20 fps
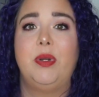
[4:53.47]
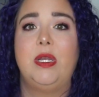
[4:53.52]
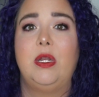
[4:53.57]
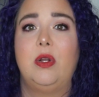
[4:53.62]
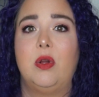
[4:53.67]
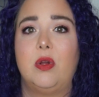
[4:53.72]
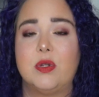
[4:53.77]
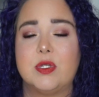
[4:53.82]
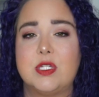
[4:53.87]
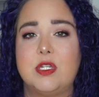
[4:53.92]
but
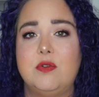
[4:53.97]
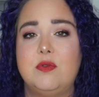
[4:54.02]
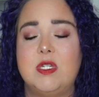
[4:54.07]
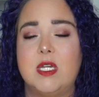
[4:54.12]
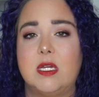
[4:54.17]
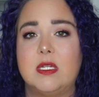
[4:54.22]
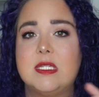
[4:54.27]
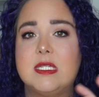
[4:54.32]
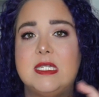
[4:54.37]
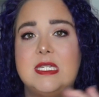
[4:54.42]
it also
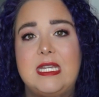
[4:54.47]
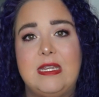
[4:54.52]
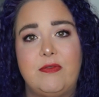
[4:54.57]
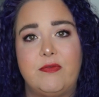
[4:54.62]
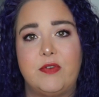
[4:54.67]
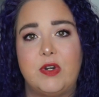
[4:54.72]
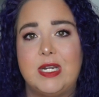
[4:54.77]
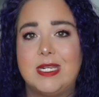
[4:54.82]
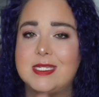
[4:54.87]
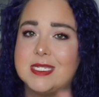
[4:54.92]
does
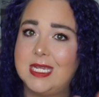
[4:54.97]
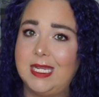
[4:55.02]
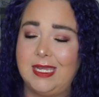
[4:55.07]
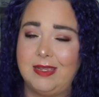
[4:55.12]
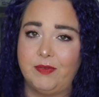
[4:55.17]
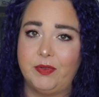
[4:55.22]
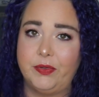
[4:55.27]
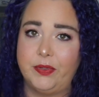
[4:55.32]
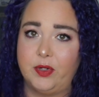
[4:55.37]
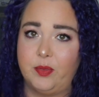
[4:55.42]
defrizz and
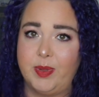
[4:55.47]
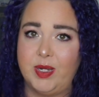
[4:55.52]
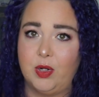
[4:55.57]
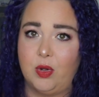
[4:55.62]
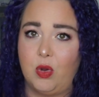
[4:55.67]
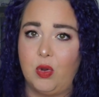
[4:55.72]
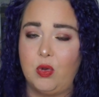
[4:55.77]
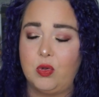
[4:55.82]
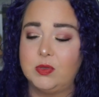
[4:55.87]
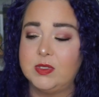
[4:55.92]
give a little bit
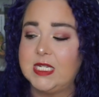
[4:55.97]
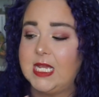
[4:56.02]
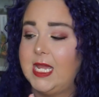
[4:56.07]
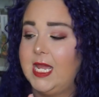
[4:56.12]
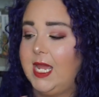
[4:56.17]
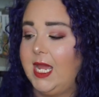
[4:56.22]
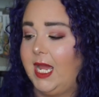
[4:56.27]
of hold.